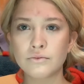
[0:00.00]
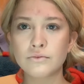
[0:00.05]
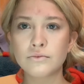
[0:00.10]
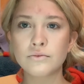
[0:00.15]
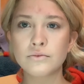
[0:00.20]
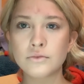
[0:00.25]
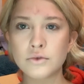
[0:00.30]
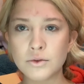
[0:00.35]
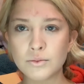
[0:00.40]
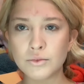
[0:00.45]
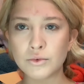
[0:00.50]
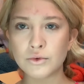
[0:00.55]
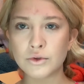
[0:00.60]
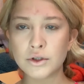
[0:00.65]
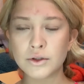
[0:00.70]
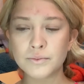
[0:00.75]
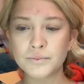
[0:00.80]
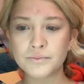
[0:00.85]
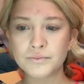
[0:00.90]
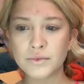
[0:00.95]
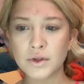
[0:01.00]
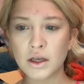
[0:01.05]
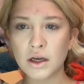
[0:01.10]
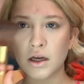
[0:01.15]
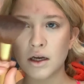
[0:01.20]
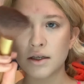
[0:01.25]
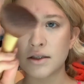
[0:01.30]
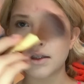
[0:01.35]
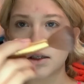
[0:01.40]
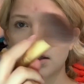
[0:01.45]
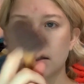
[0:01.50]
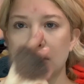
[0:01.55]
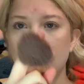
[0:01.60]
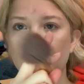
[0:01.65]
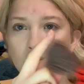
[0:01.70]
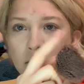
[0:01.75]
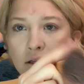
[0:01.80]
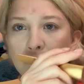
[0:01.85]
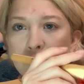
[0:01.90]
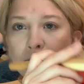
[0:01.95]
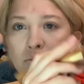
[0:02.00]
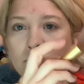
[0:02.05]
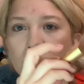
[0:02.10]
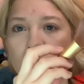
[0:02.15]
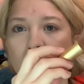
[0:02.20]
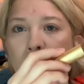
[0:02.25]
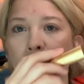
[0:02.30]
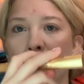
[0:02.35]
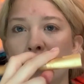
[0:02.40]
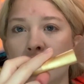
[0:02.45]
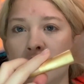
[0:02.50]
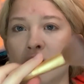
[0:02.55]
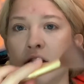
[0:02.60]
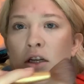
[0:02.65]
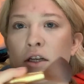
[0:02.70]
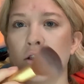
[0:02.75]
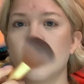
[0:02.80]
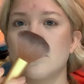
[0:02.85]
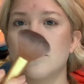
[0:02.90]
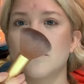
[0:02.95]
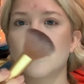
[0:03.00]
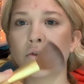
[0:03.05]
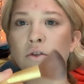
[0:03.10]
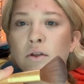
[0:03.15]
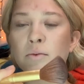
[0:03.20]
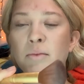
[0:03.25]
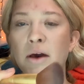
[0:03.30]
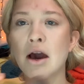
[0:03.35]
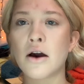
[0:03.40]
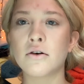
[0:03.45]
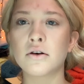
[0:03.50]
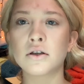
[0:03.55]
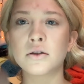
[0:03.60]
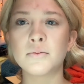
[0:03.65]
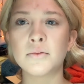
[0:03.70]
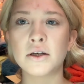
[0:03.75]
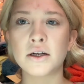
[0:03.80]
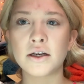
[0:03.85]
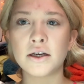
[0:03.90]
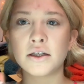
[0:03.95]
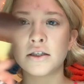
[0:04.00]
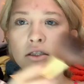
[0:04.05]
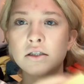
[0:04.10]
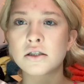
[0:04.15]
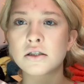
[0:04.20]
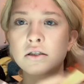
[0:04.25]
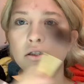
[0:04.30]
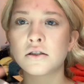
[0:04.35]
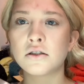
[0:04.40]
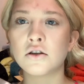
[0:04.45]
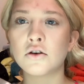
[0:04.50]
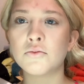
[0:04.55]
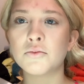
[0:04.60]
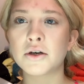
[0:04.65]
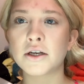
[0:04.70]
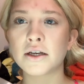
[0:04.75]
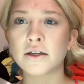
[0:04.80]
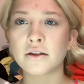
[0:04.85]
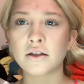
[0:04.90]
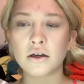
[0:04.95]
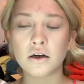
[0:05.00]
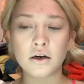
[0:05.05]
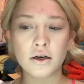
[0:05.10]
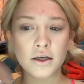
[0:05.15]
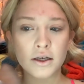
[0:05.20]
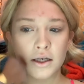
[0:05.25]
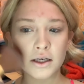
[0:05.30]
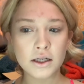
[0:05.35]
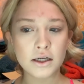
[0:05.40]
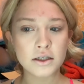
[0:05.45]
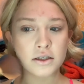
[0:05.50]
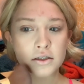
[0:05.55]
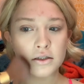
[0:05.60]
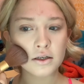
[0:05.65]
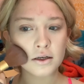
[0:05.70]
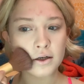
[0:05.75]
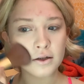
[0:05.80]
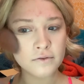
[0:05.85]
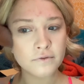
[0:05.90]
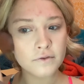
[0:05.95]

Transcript: smoother, I take the same brush that I used for the powder, but I just don't put anything on it, and I just kind of